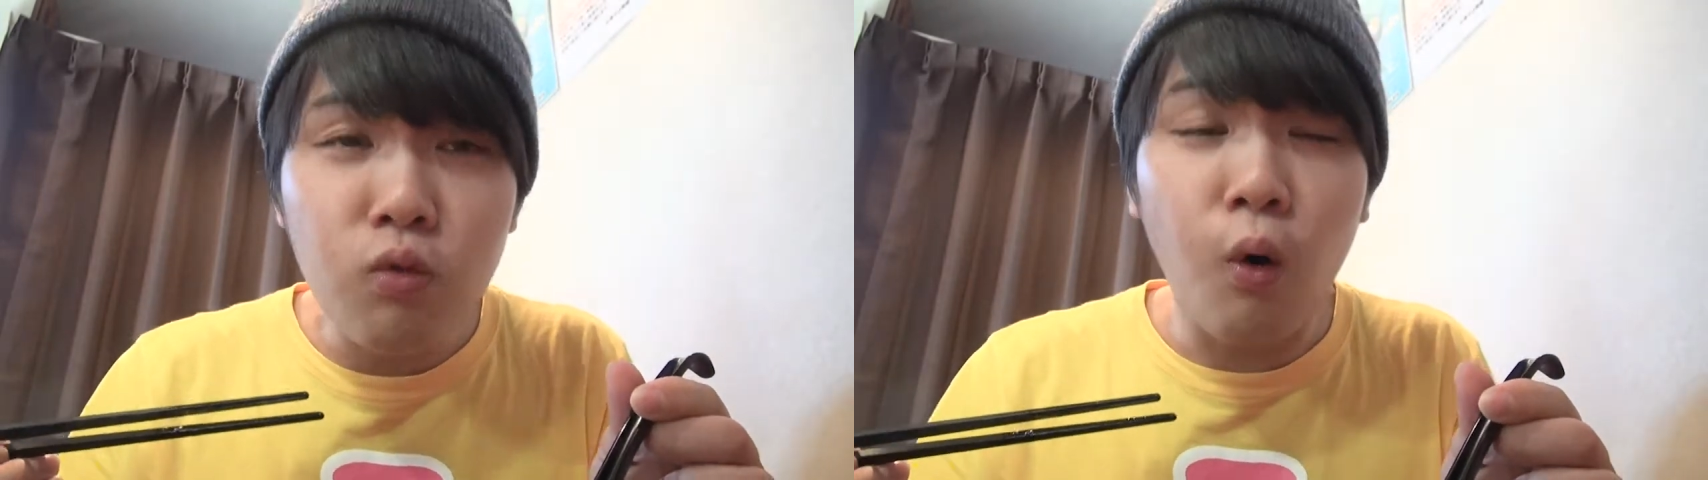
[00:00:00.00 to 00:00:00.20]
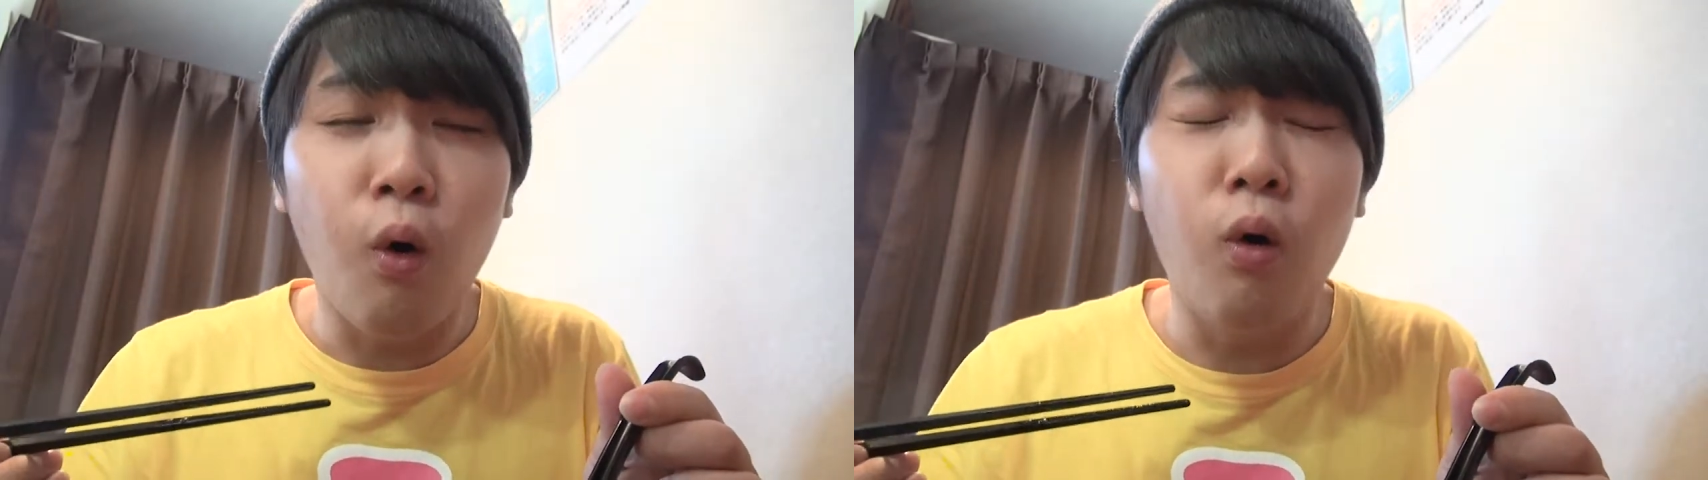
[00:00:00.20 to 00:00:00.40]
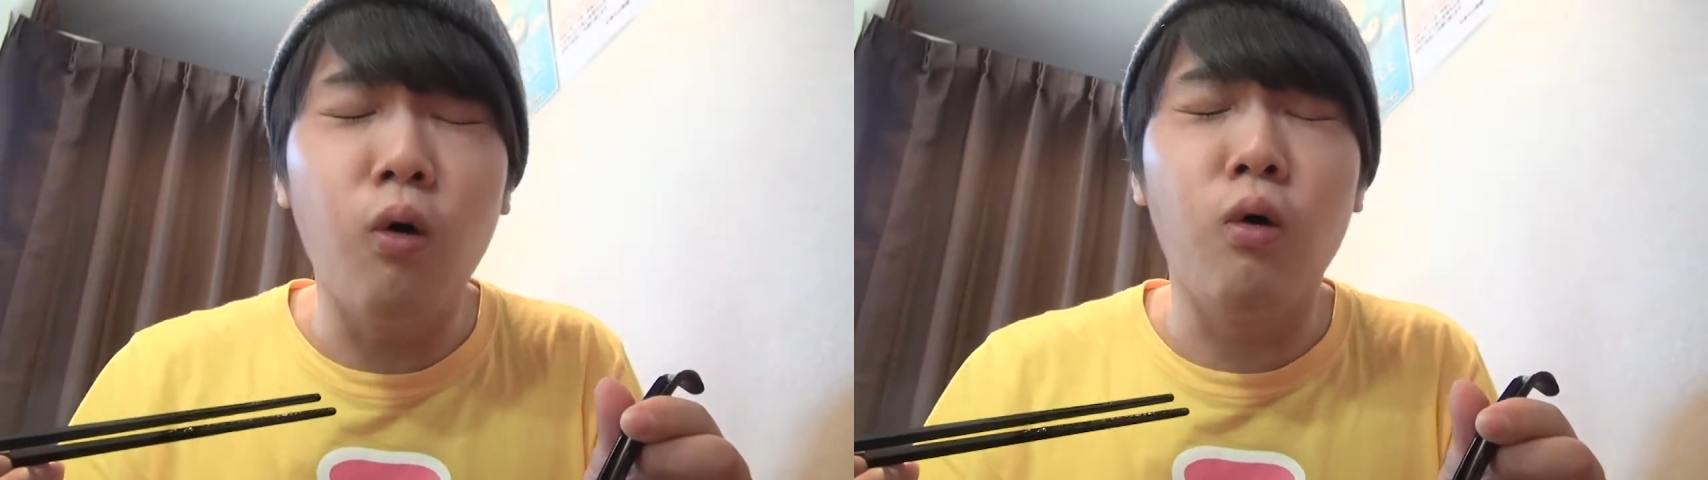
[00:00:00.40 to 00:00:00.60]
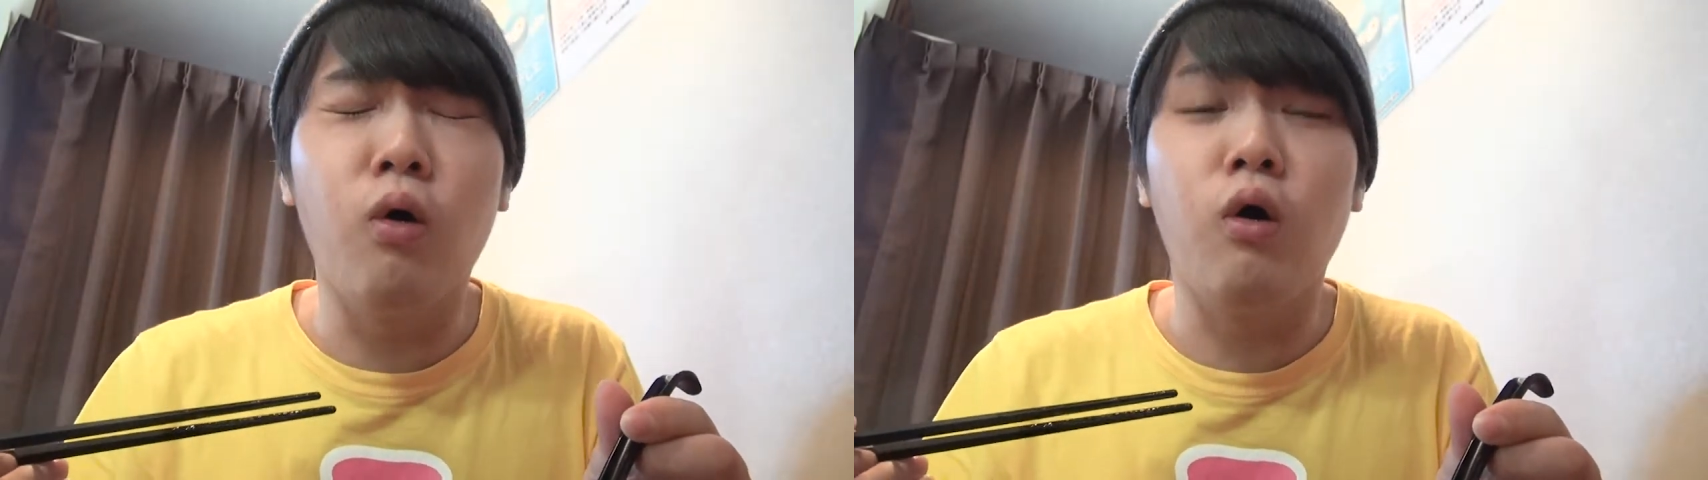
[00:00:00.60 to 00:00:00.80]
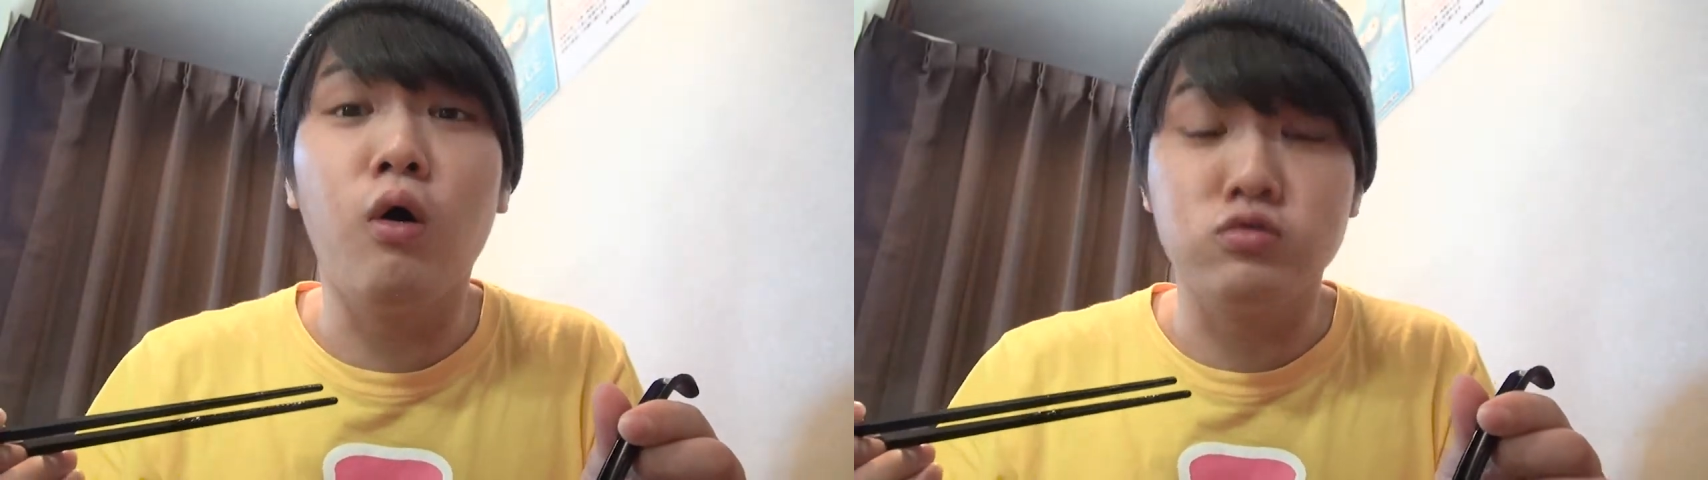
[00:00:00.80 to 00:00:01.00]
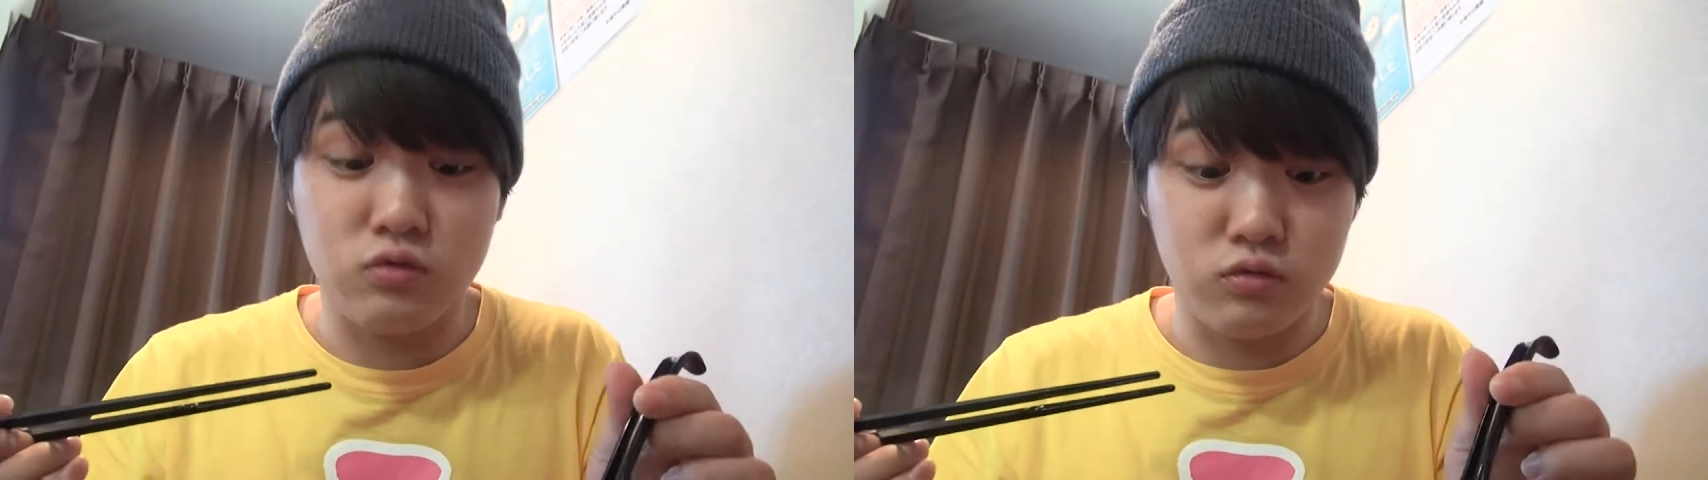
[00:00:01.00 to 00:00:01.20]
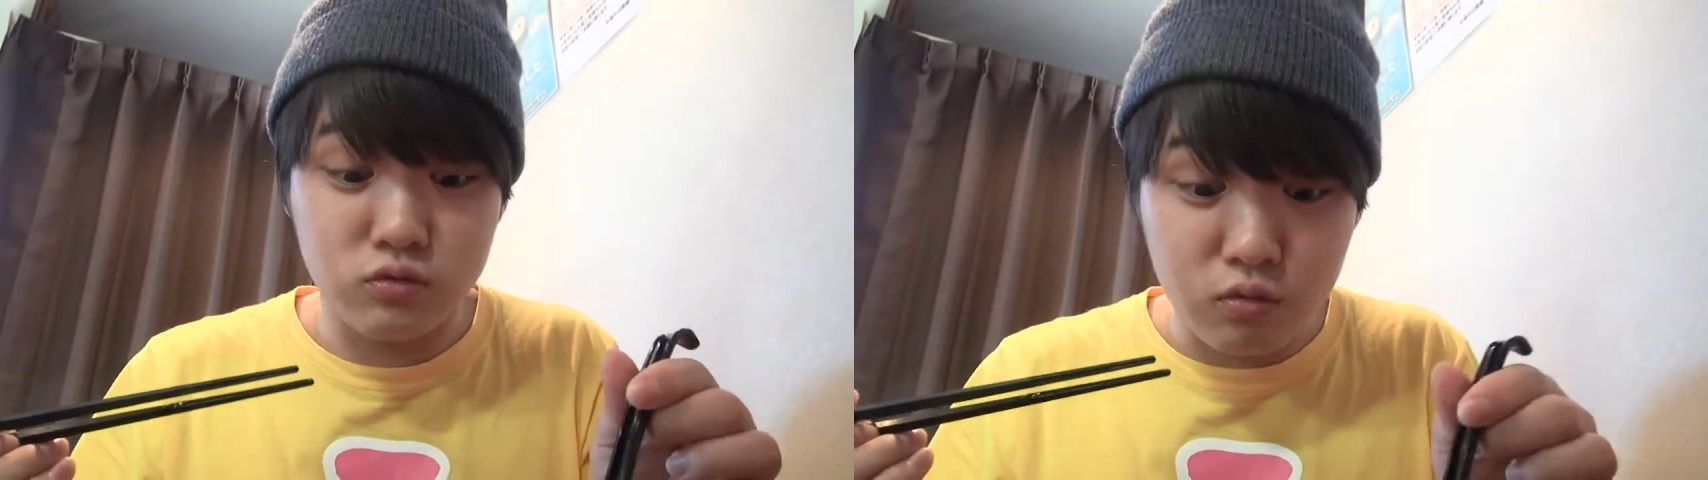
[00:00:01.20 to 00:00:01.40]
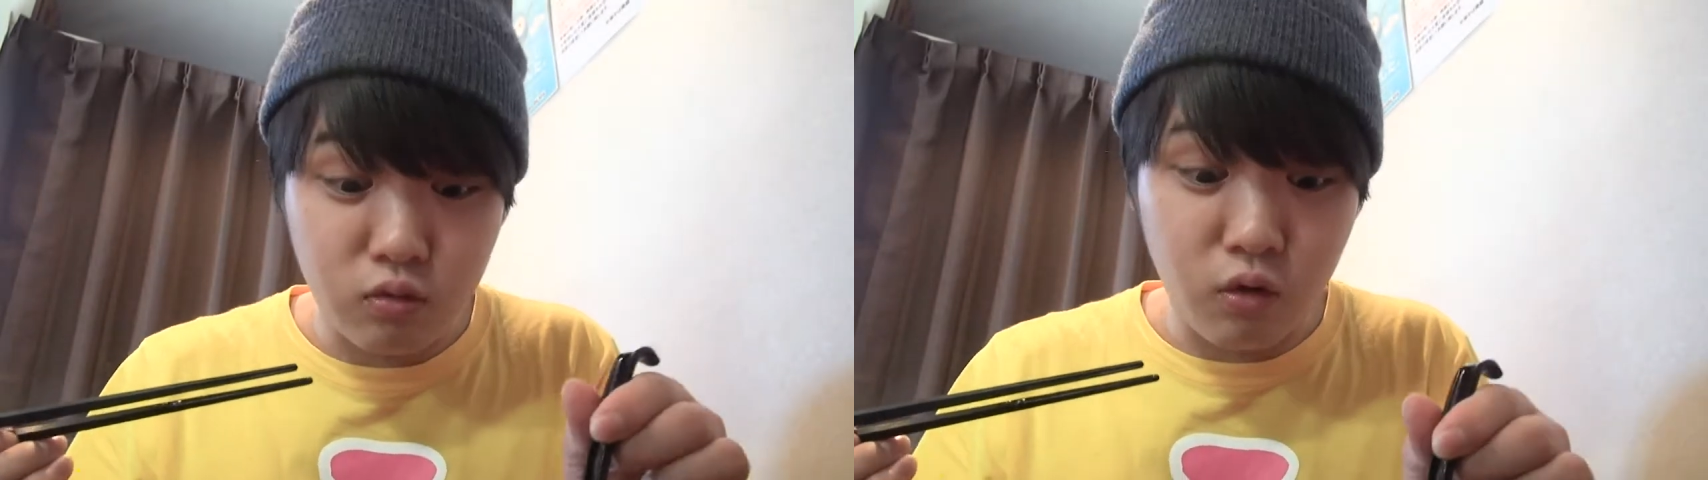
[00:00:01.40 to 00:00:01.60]
you don't feel the stench
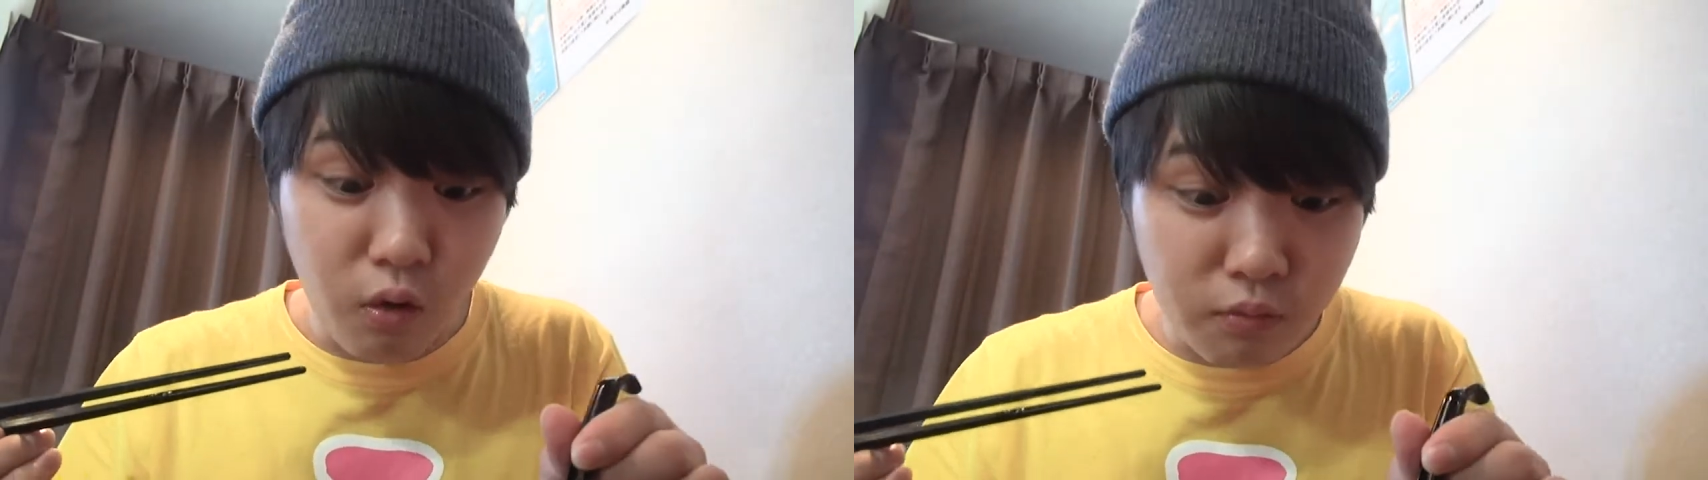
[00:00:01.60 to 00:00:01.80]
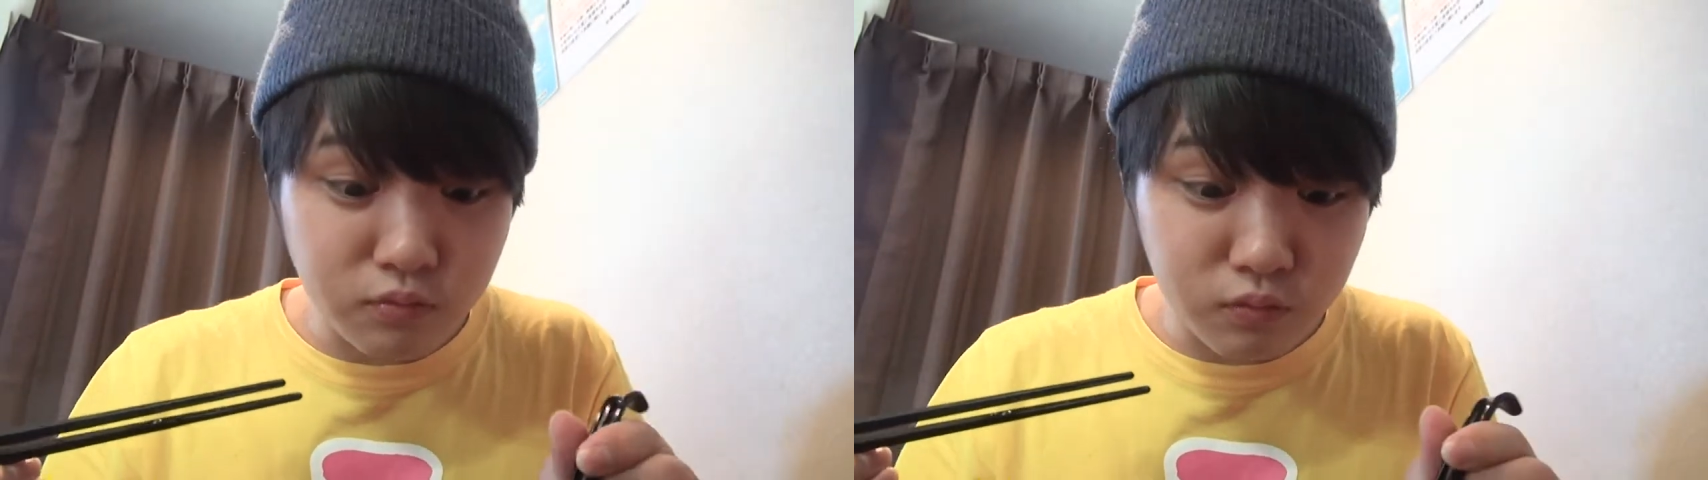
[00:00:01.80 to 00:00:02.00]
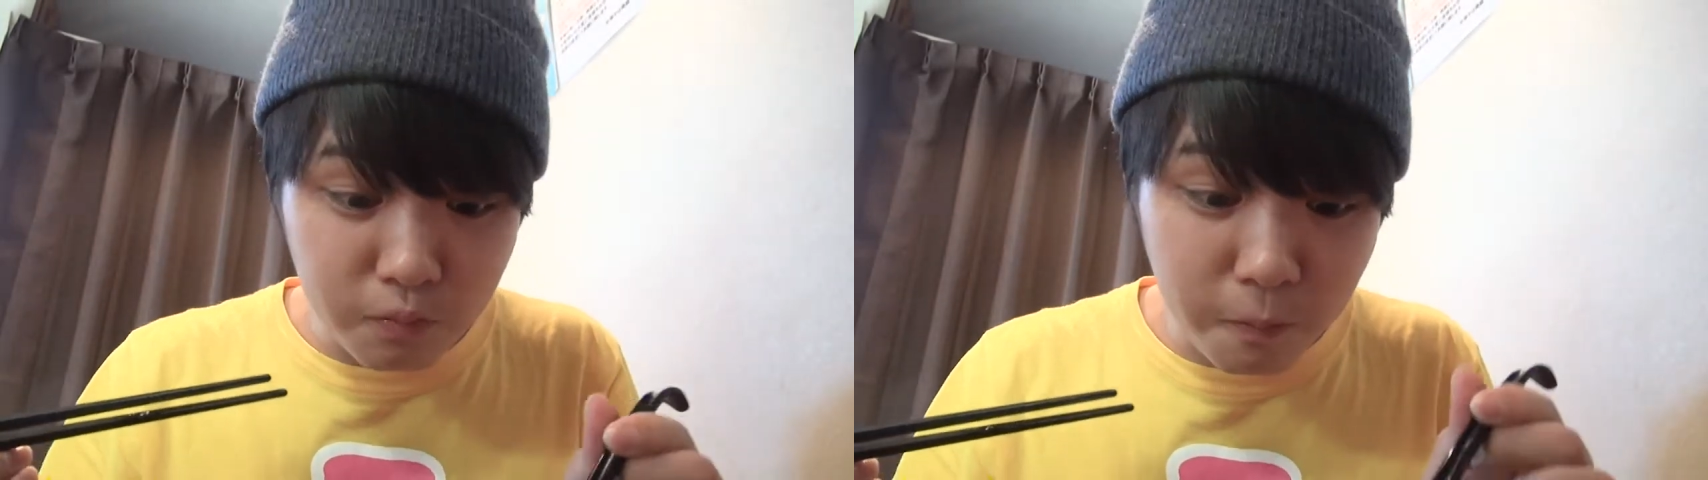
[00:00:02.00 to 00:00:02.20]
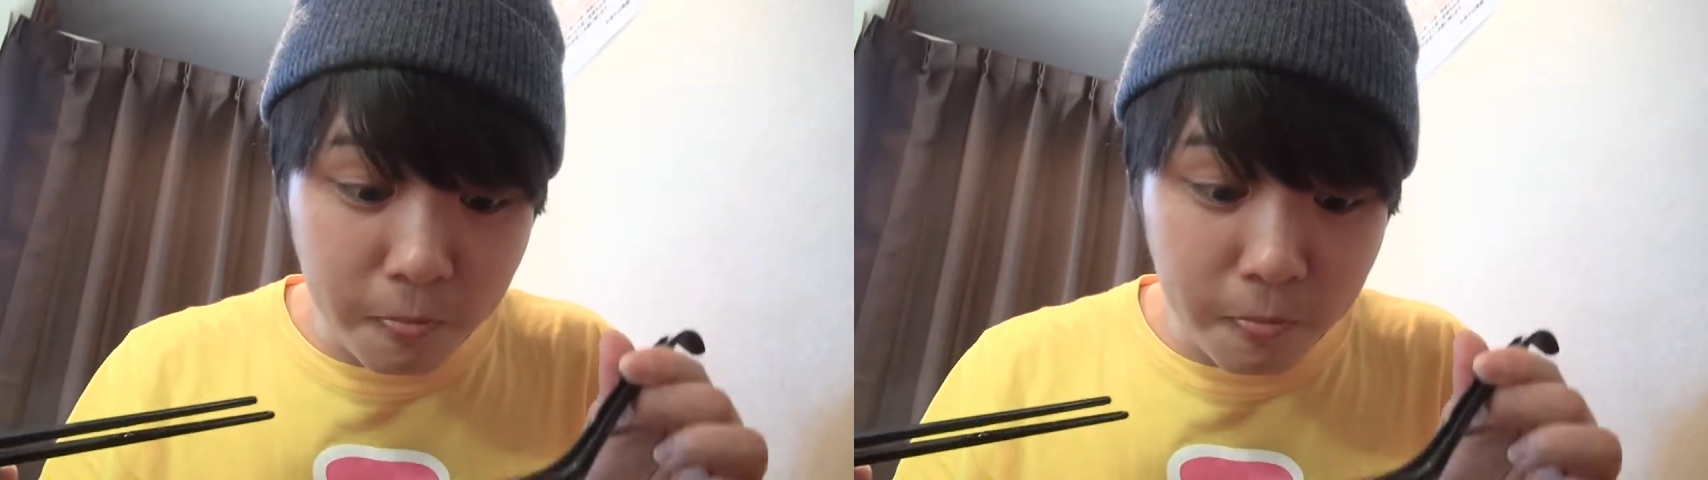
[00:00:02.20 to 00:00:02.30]
of fish at all.